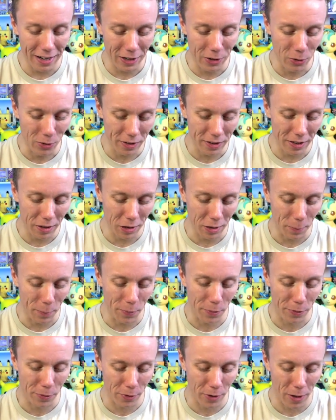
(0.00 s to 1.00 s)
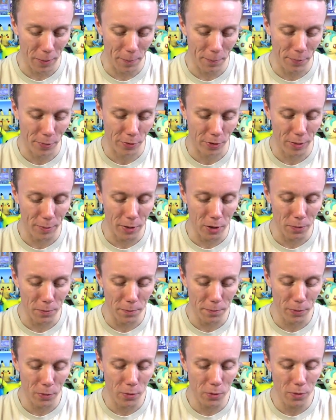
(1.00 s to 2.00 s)
I called this a, pr a
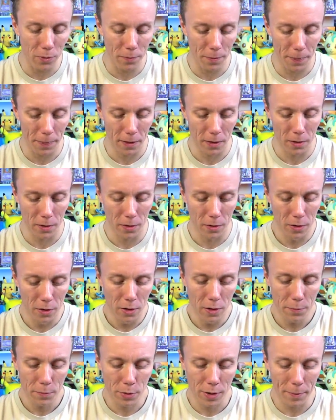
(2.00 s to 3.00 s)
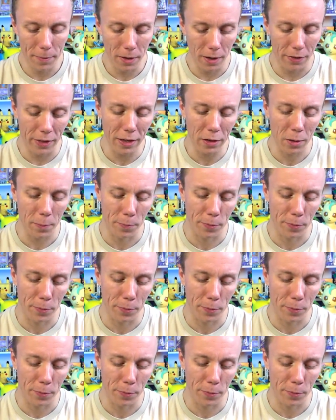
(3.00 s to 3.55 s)
premium ball. Premier, I think it's a